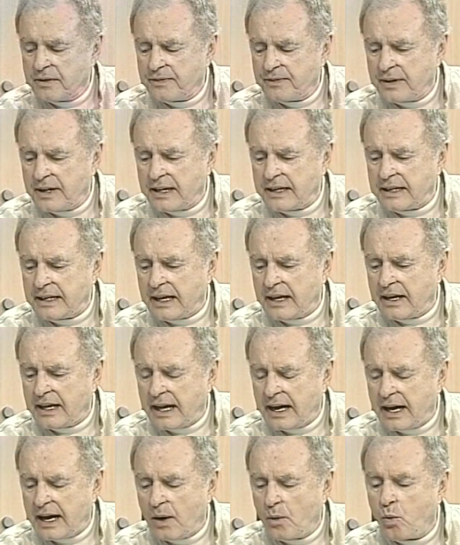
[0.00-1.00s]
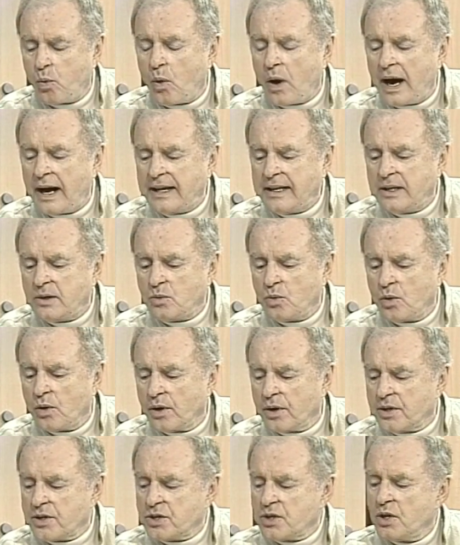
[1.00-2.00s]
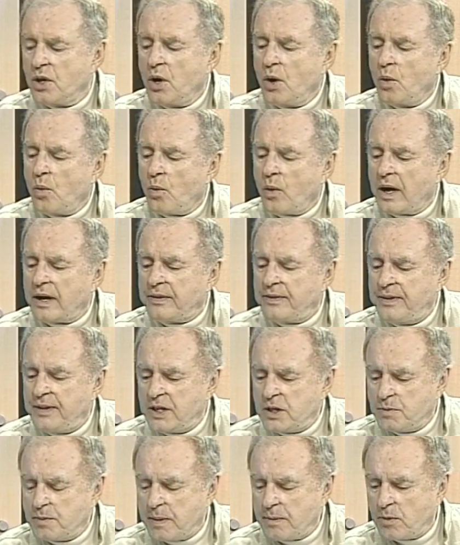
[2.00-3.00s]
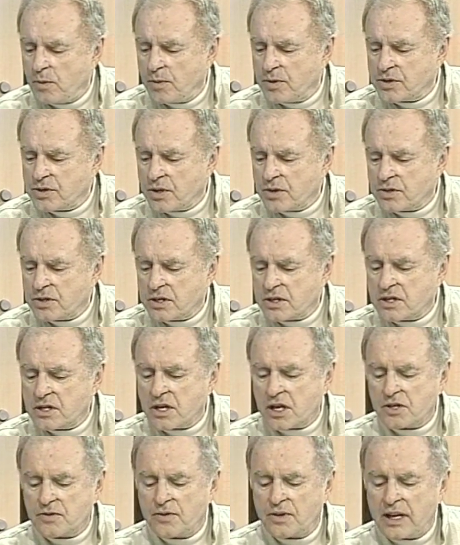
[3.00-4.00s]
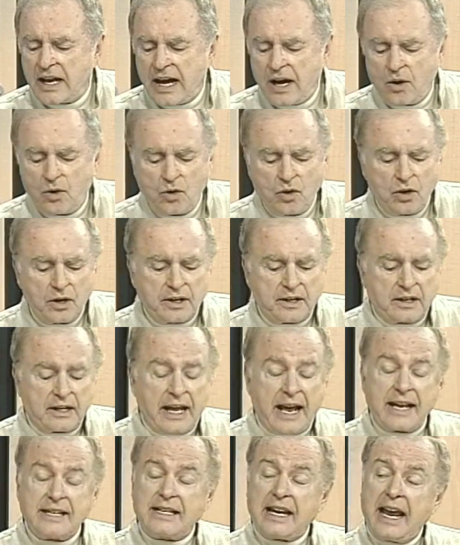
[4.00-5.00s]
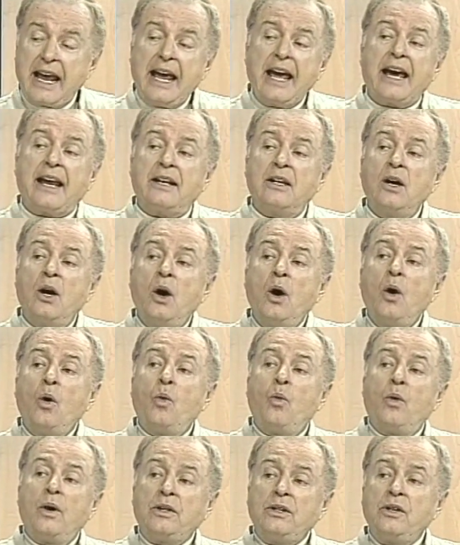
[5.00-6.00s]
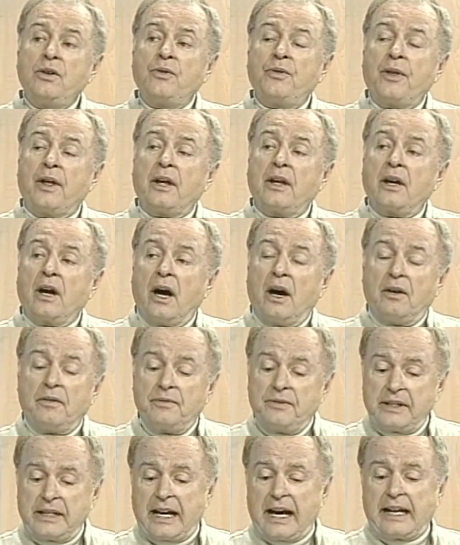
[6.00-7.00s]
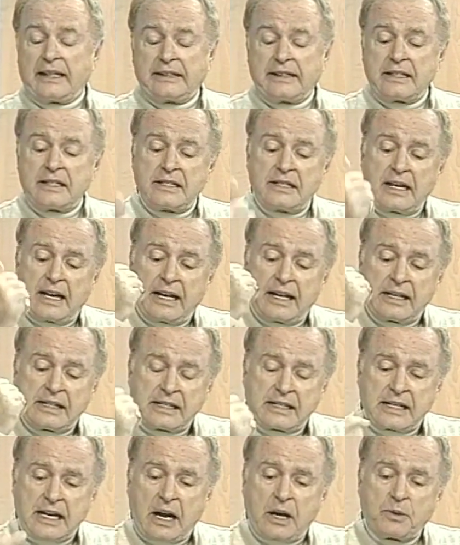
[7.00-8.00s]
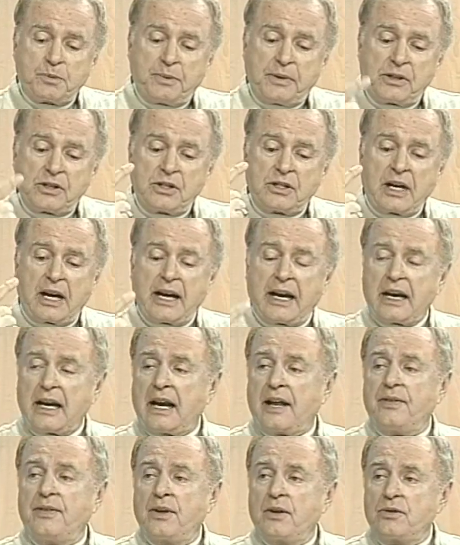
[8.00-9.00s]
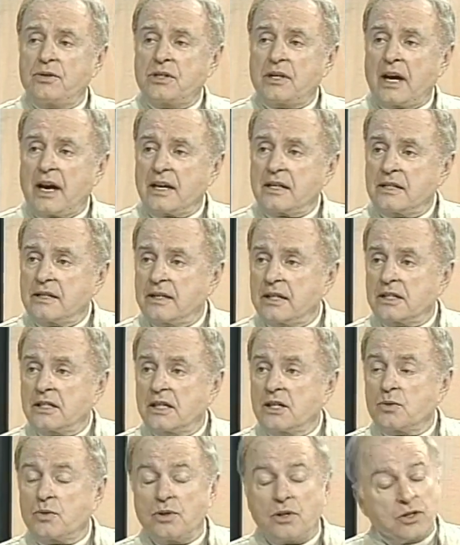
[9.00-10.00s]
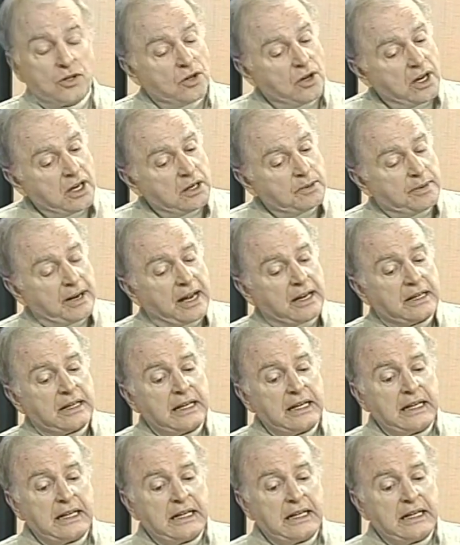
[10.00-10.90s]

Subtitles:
to find out why it works, why these people were so successful, how long it lasts, and what you think of the Atkins diet, South Beach diet, and those kinds of things. Because when you're talking about